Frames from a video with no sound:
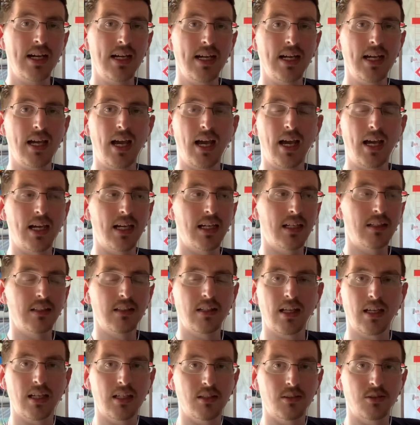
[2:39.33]
and
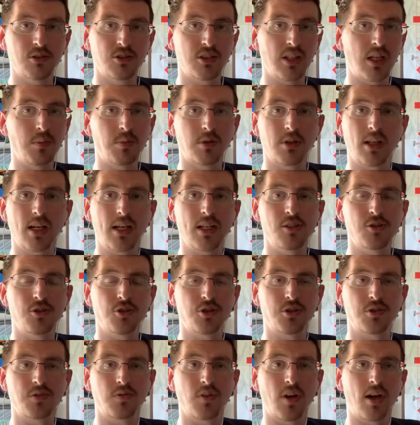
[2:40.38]
they stabilize
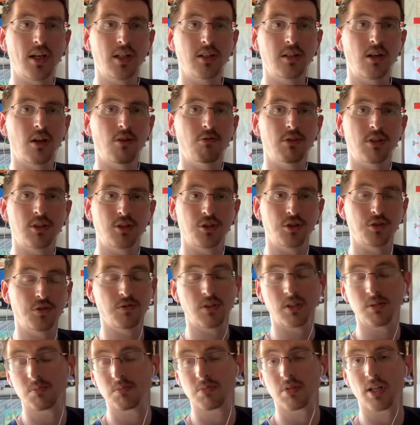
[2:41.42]
just fine, no issue,
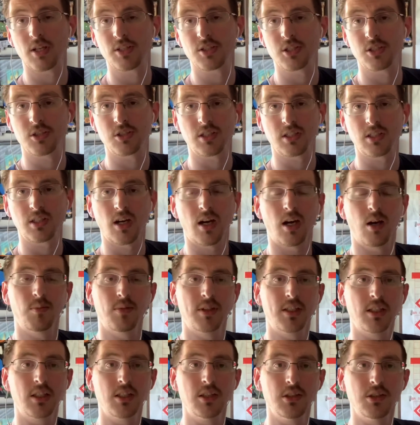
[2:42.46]
and plus it's
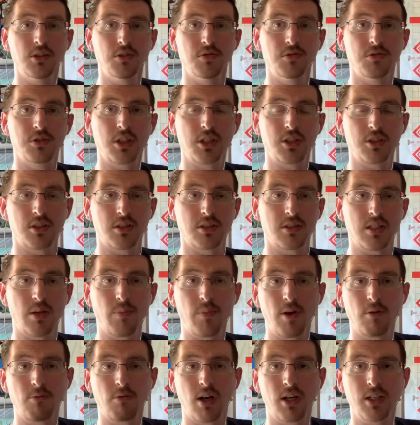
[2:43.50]
it's a
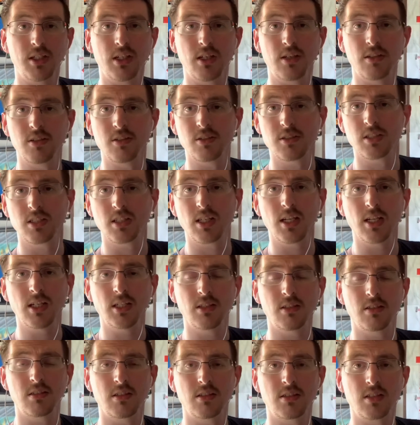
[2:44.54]
semi-wad cutter, it's the Keith
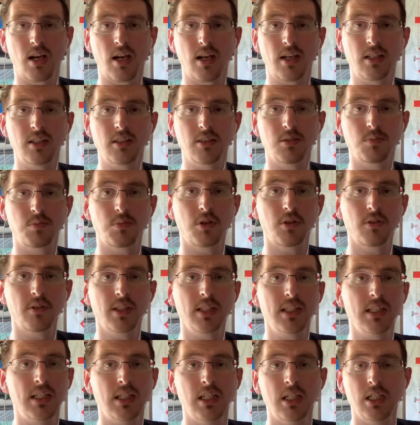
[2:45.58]
designed bullet,
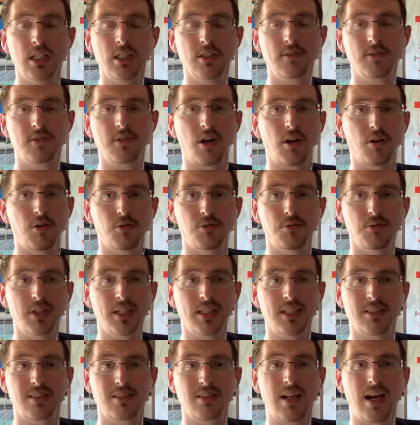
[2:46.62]
so
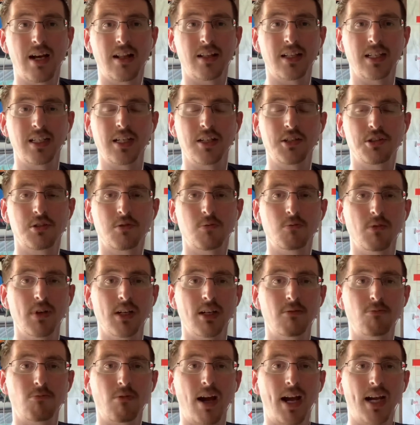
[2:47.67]
it's not like it's a
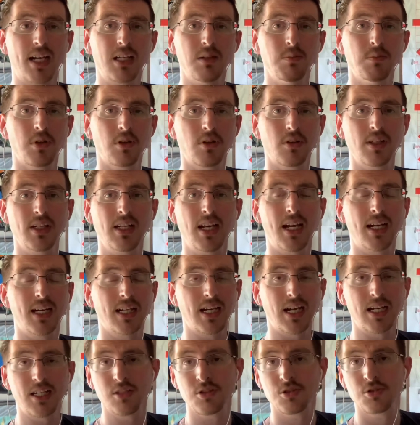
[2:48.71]
weird wacky bullet. And
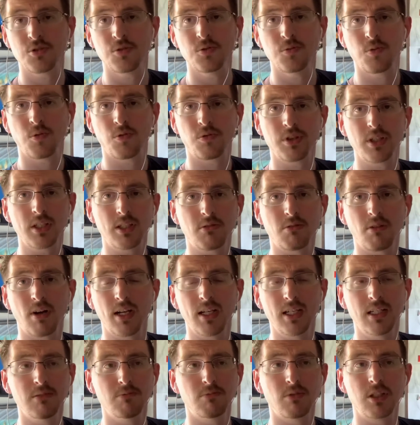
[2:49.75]
again, it's 240
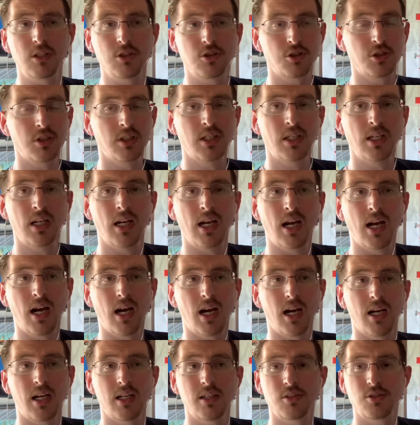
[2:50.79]
grain, which
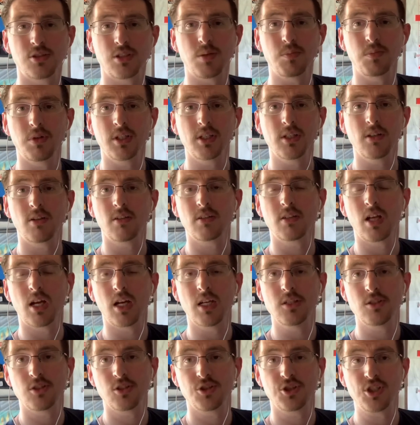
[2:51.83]
somebody online
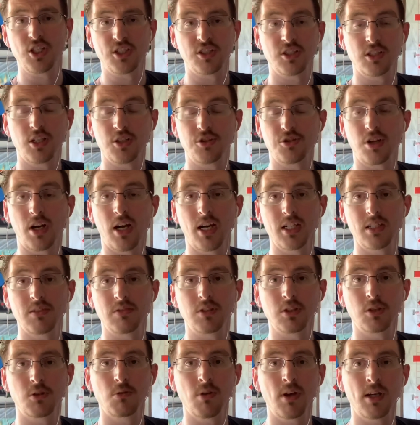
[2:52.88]
suggested I try a
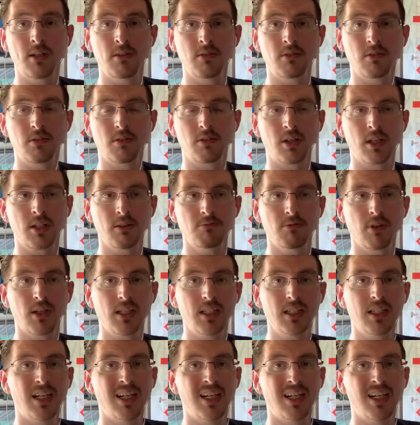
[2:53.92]
different grain weight.